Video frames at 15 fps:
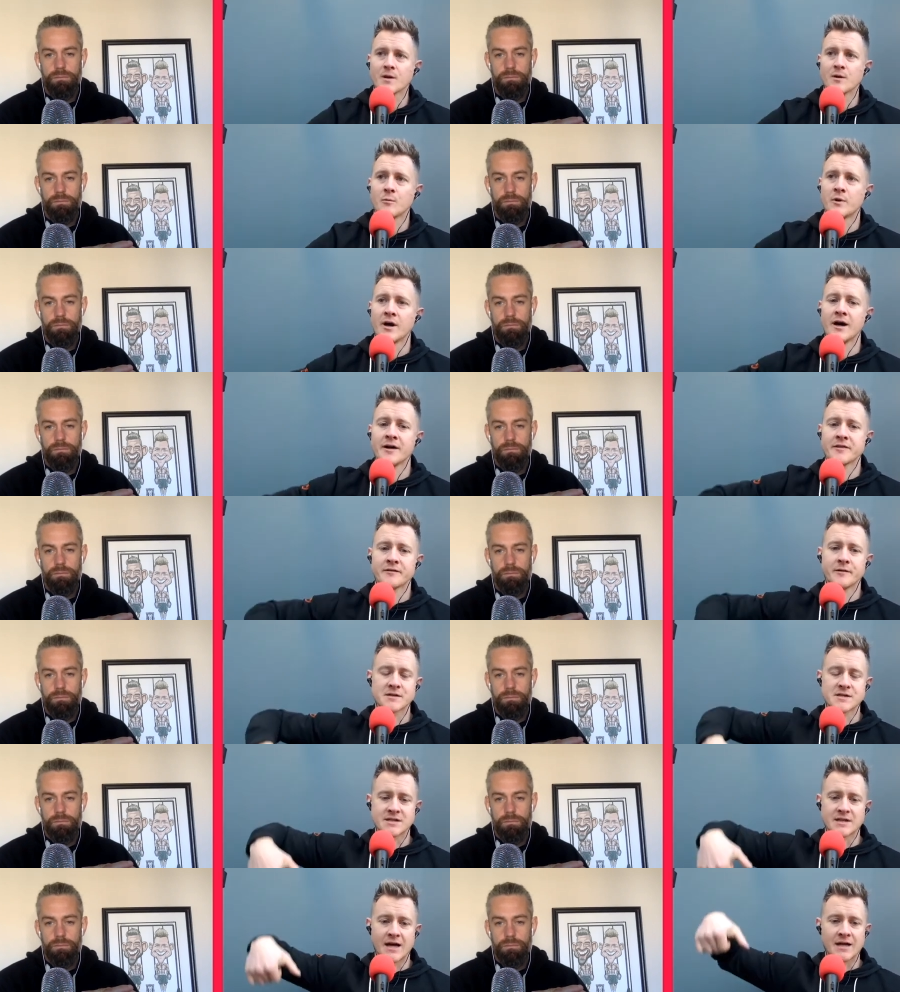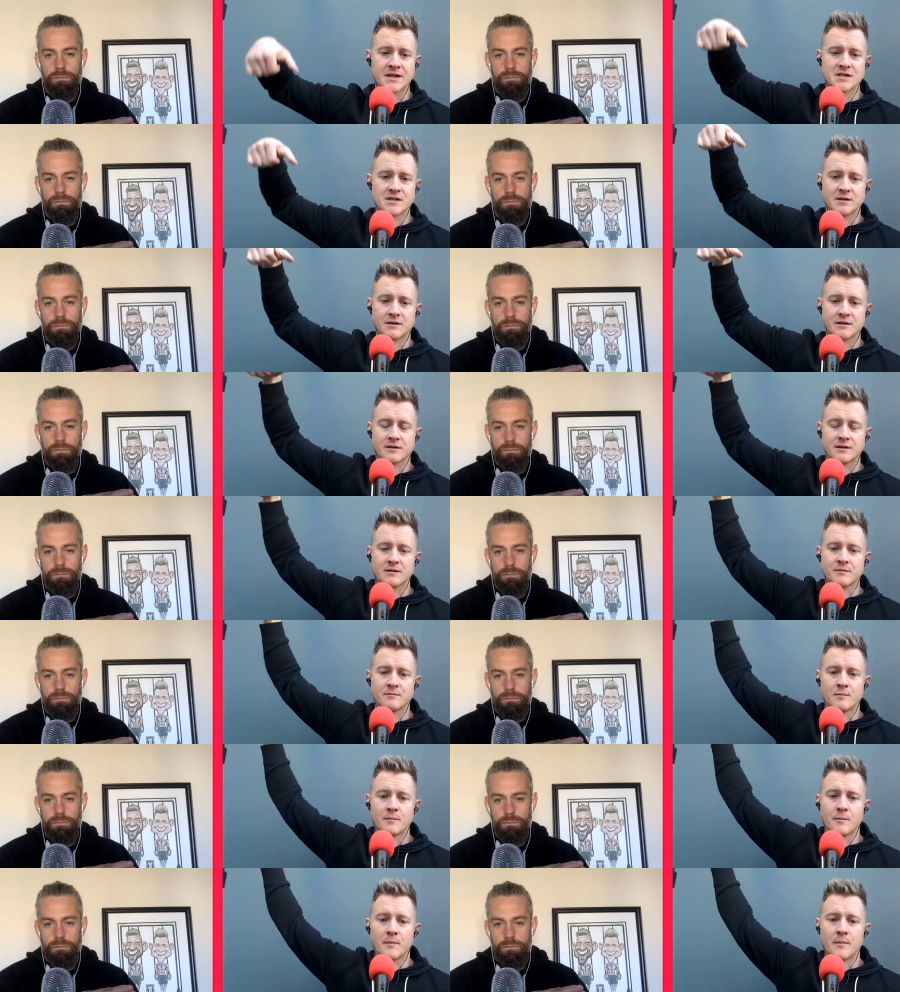Speaker 1: When I throw a snatch,
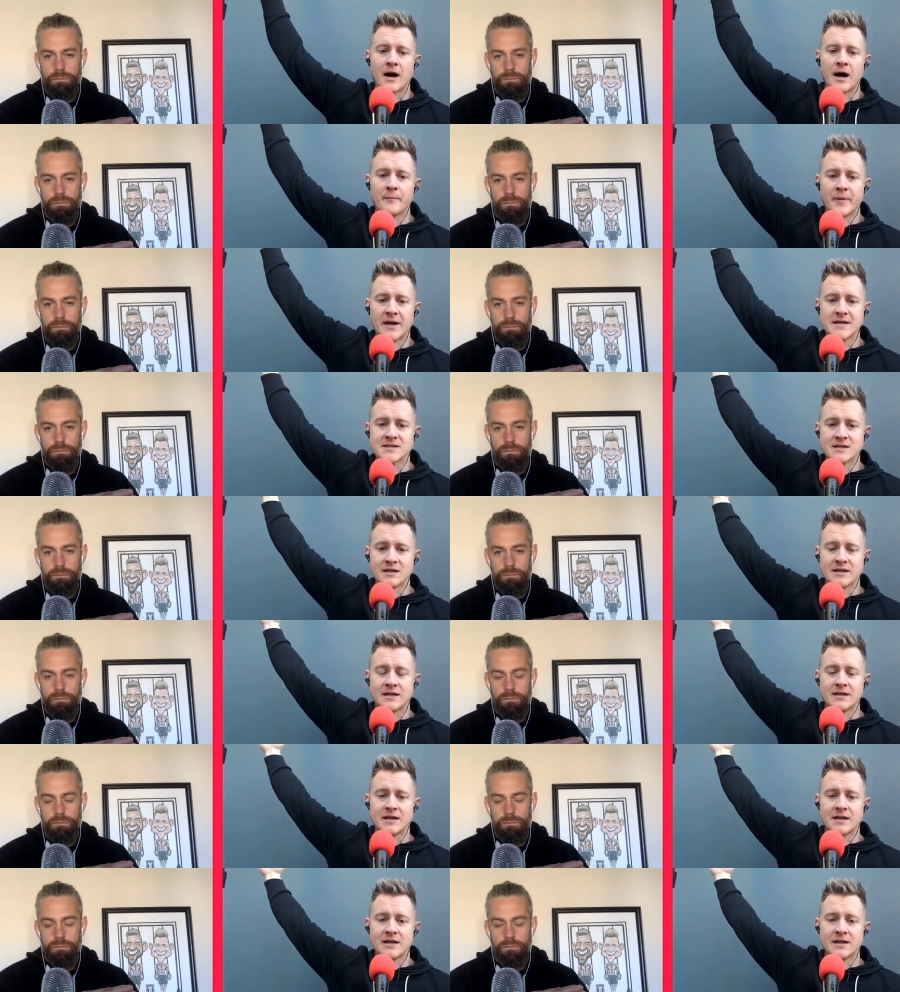I basically